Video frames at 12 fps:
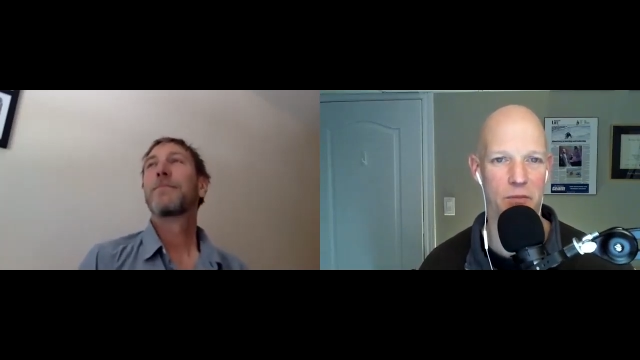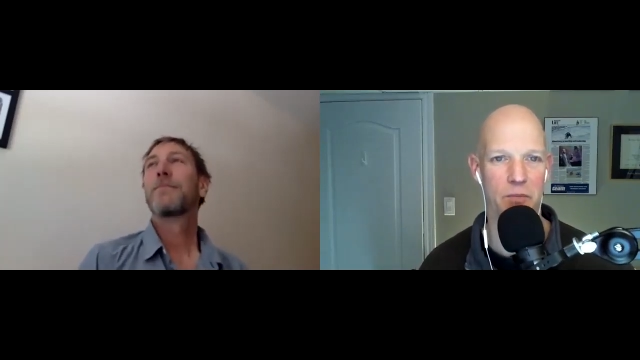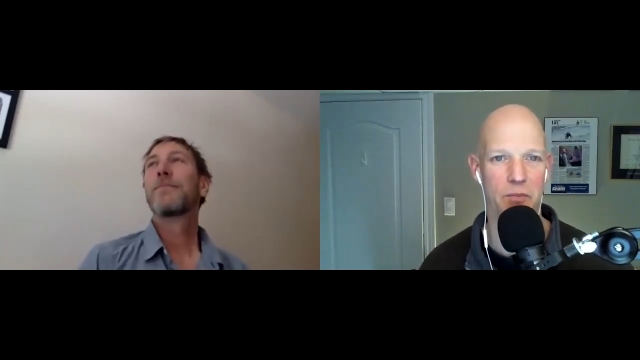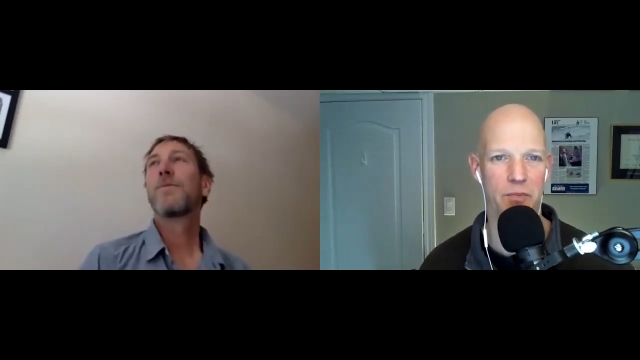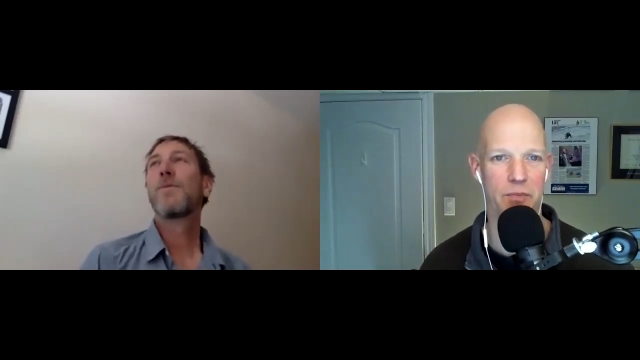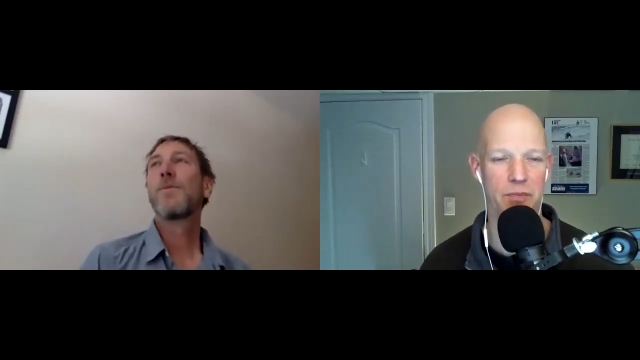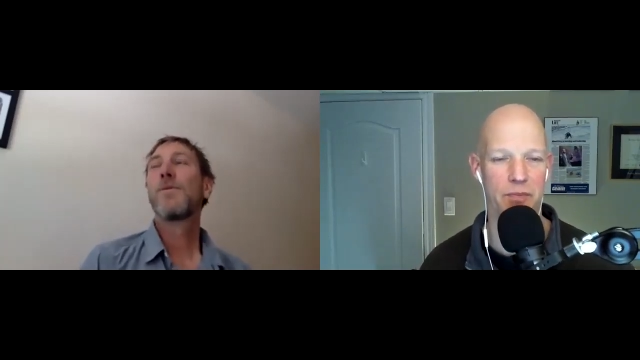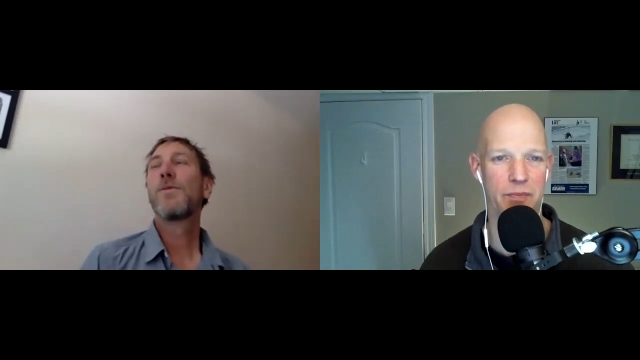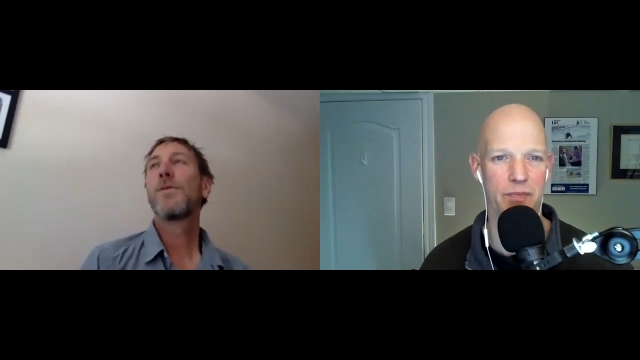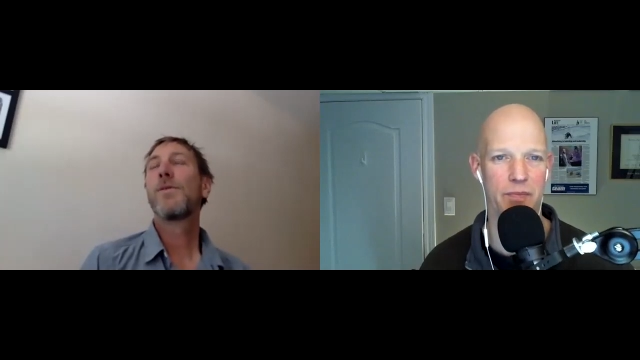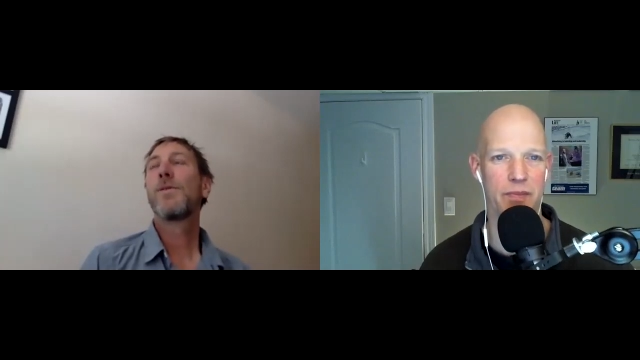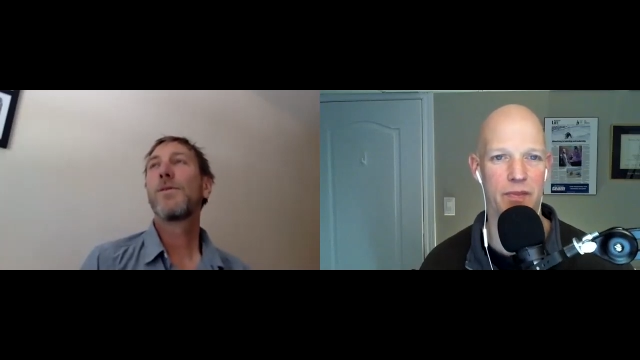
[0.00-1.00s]

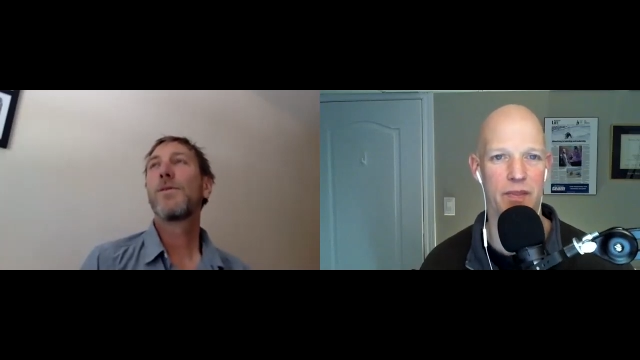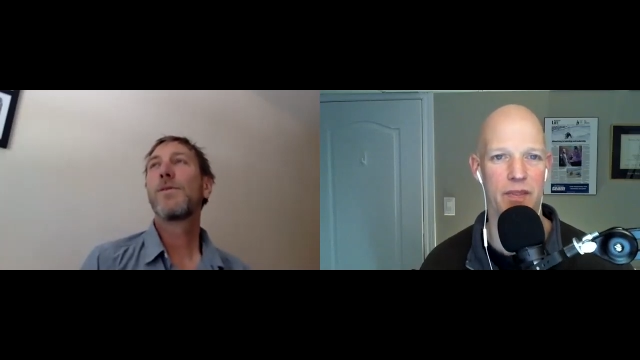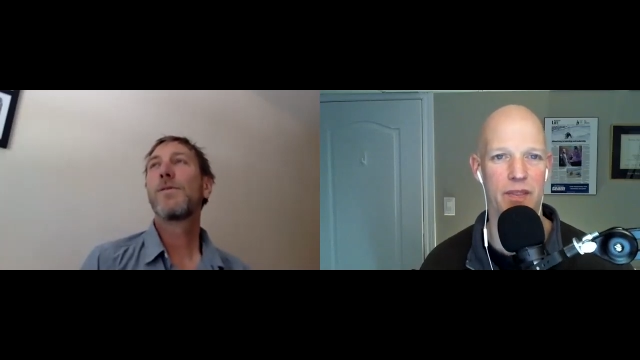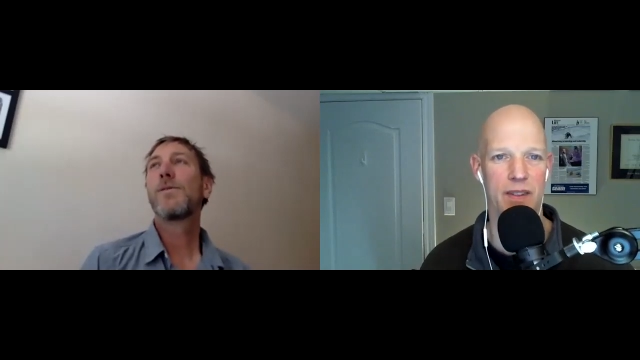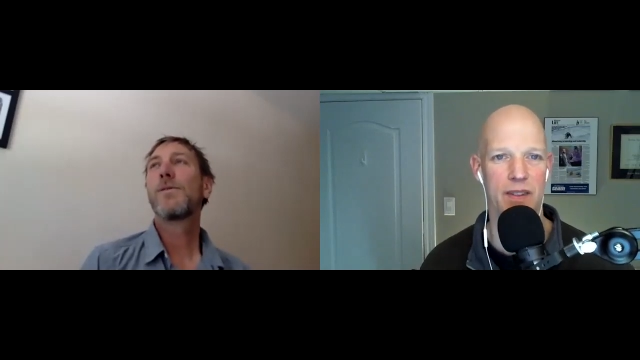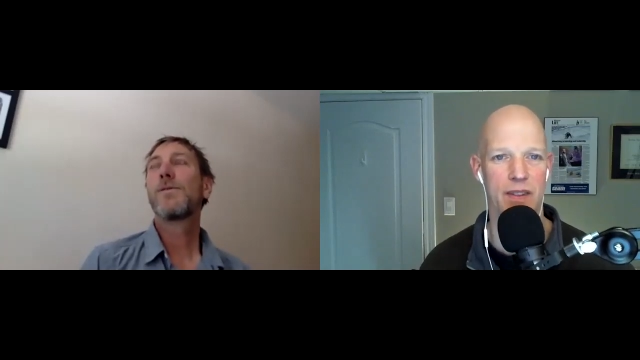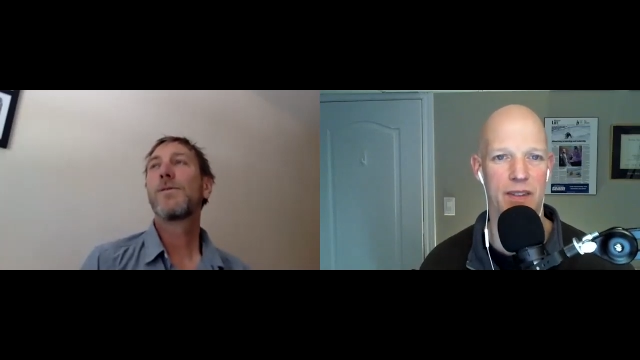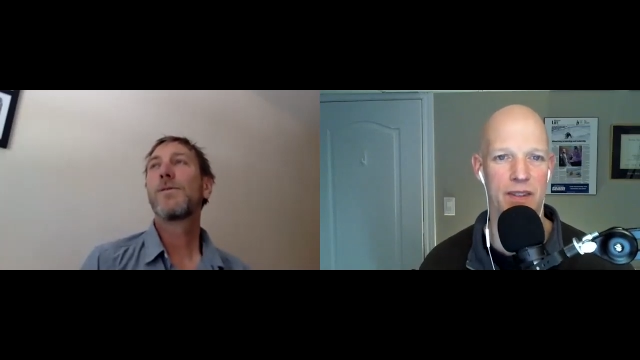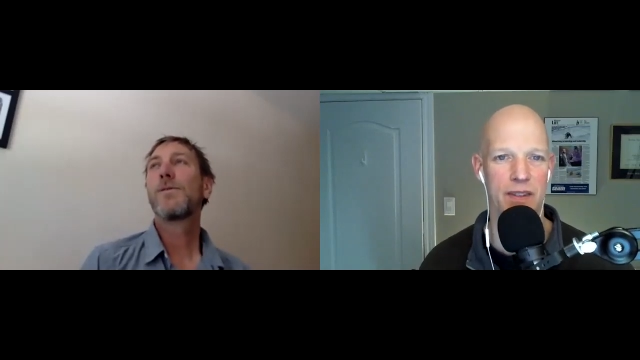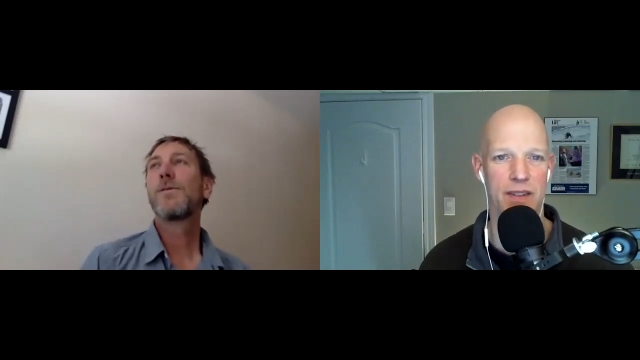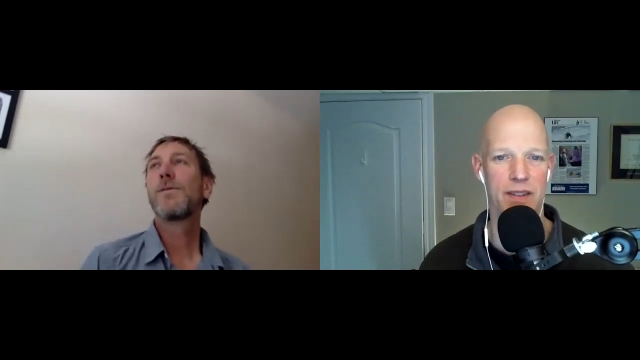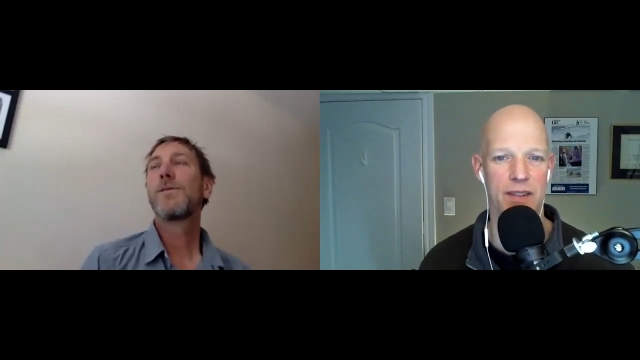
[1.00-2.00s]

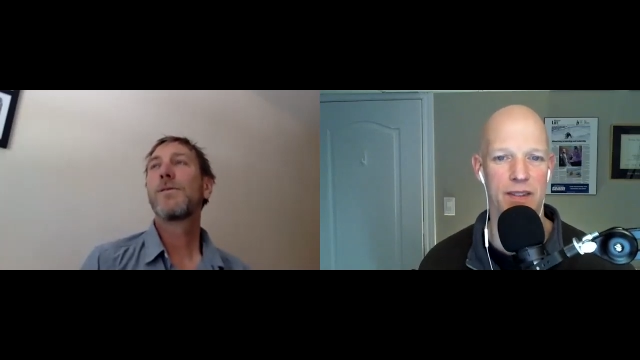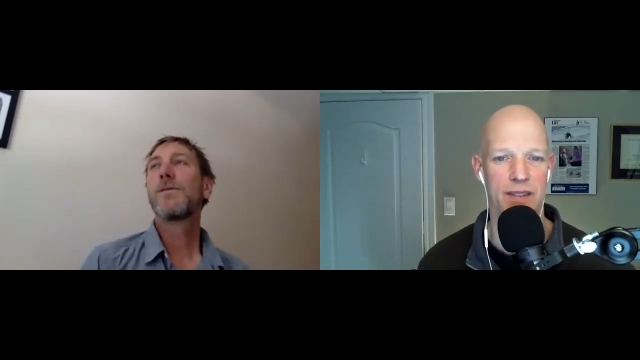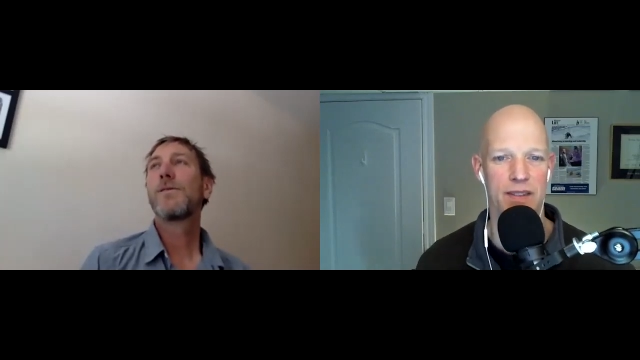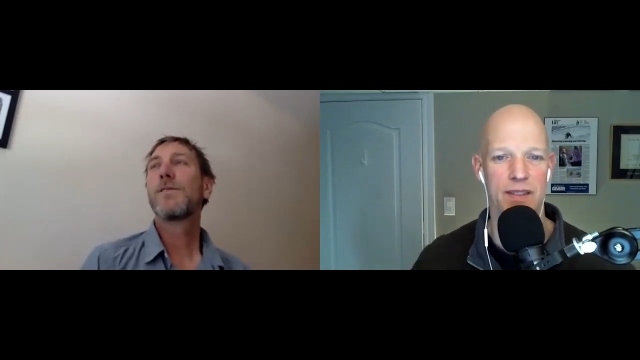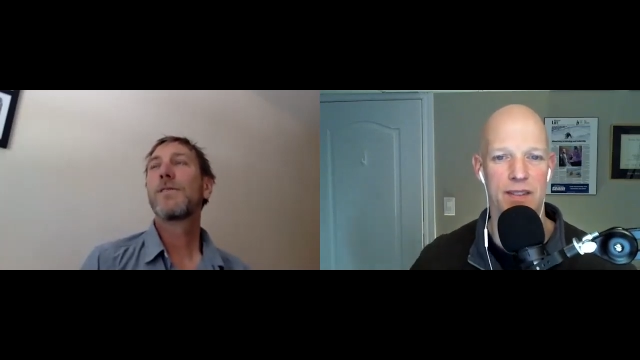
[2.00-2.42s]
(silence)